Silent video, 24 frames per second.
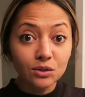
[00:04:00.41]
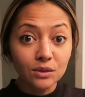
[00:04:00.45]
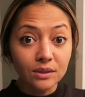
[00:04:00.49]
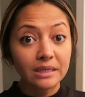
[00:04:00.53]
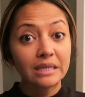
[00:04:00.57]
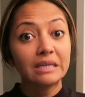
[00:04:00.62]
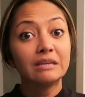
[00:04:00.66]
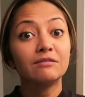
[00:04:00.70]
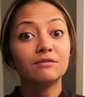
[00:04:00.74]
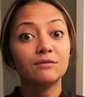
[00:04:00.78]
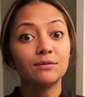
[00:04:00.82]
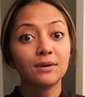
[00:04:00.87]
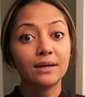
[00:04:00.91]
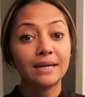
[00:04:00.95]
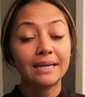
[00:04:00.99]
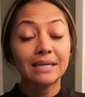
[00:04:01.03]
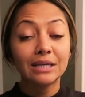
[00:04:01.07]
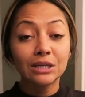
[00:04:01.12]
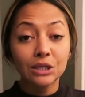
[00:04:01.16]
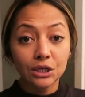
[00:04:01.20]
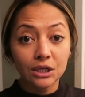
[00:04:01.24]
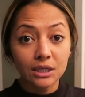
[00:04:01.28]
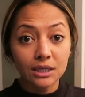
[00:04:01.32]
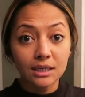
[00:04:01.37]
are looking for
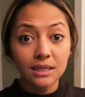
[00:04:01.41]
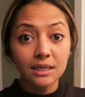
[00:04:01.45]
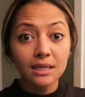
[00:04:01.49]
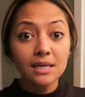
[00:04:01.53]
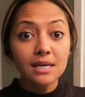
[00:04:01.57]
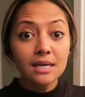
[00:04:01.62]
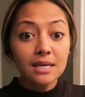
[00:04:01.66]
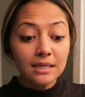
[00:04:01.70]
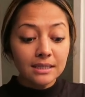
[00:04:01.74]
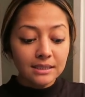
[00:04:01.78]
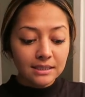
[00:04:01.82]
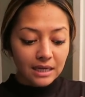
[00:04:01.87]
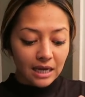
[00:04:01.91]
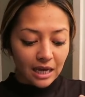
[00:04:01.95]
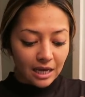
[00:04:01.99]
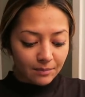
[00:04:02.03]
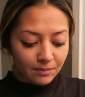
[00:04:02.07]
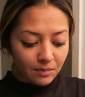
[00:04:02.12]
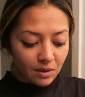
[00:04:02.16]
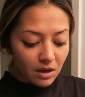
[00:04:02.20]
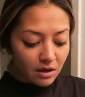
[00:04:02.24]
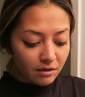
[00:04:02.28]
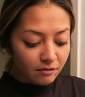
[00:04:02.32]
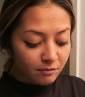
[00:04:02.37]
a good
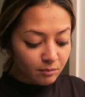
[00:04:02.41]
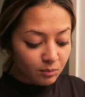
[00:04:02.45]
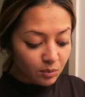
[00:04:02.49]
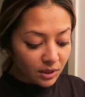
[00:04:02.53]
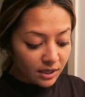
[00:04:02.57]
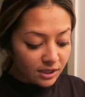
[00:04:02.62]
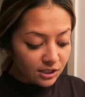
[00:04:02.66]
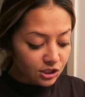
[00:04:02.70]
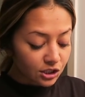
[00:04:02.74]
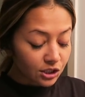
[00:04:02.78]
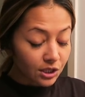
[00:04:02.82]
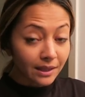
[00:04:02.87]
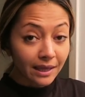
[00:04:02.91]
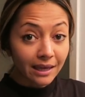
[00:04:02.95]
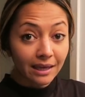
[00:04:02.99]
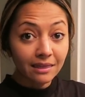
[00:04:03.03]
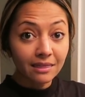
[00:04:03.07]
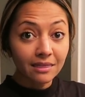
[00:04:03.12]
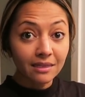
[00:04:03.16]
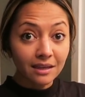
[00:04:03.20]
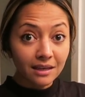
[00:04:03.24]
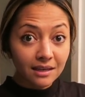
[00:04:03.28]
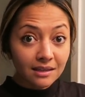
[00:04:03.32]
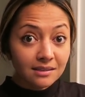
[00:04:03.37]
type of brush
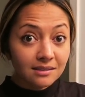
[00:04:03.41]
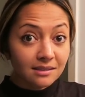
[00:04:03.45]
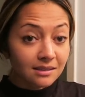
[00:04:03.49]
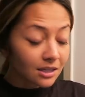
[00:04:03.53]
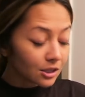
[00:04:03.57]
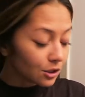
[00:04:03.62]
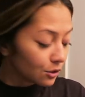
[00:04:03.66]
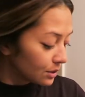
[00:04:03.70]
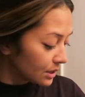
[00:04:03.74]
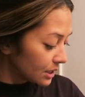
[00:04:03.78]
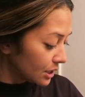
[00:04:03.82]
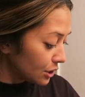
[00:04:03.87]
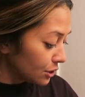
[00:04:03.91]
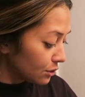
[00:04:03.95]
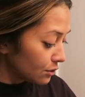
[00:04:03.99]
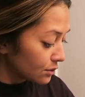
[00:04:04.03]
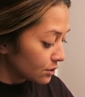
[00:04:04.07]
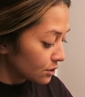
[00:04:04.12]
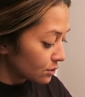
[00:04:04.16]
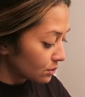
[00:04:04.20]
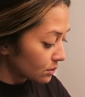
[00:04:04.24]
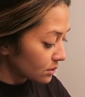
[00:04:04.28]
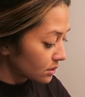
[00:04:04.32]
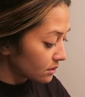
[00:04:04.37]
like this that you can use
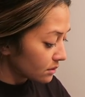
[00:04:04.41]
to